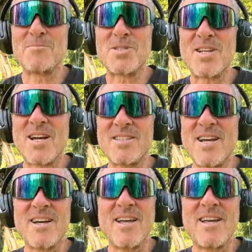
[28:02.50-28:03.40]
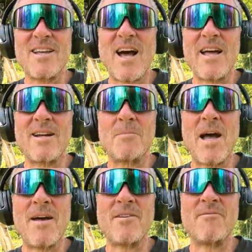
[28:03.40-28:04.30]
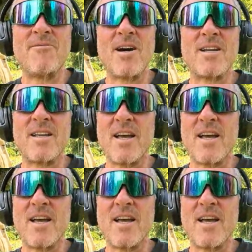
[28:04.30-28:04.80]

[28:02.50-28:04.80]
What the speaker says: I'm psyched. And I'm having fun